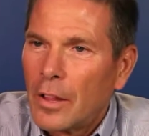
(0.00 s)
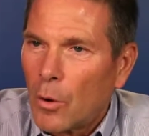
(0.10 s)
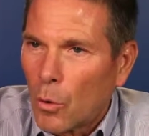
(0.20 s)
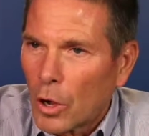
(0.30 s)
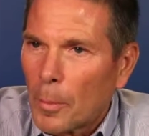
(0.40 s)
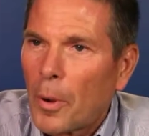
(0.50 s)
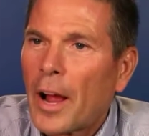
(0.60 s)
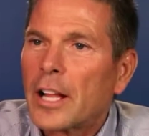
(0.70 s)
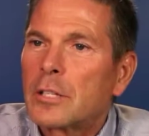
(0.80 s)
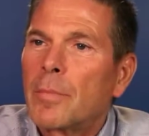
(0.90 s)
oral
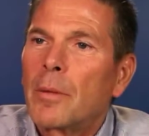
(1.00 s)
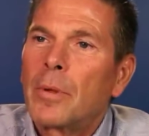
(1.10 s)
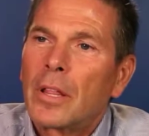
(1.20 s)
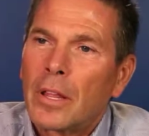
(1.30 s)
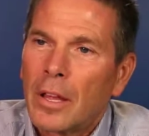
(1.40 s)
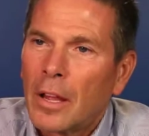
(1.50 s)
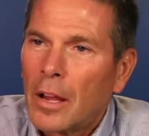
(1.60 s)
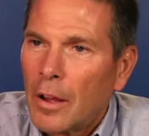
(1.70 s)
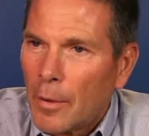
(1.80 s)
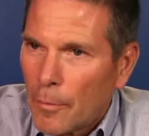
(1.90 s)
appliance may be the
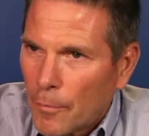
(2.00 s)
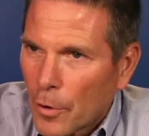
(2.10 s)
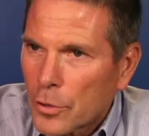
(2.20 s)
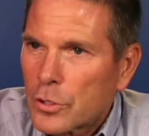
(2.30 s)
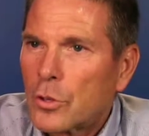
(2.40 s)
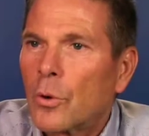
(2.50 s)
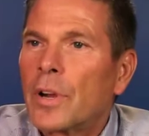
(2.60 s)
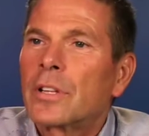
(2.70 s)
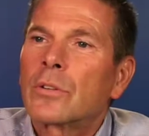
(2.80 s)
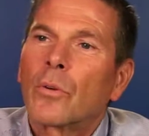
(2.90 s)
first choice,